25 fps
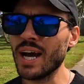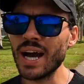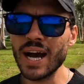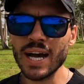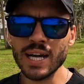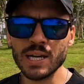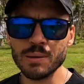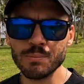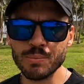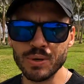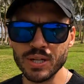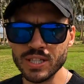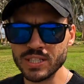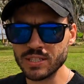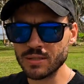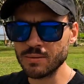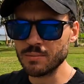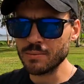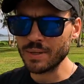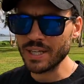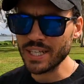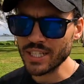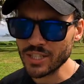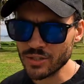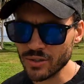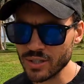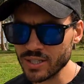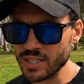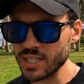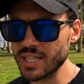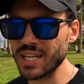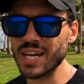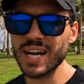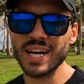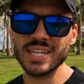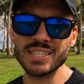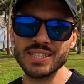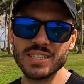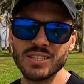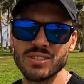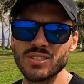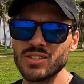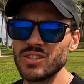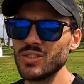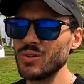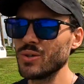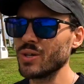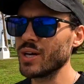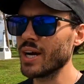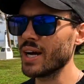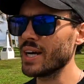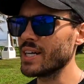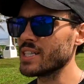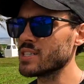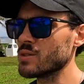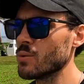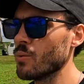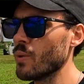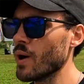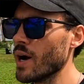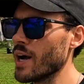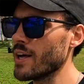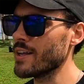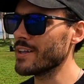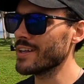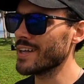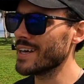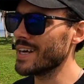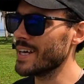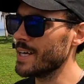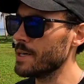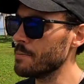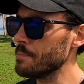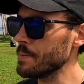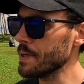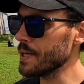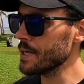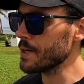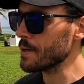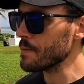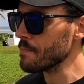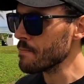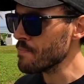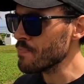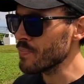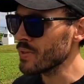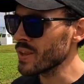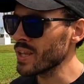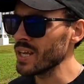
I can bring some interesting content to you guys while I am here.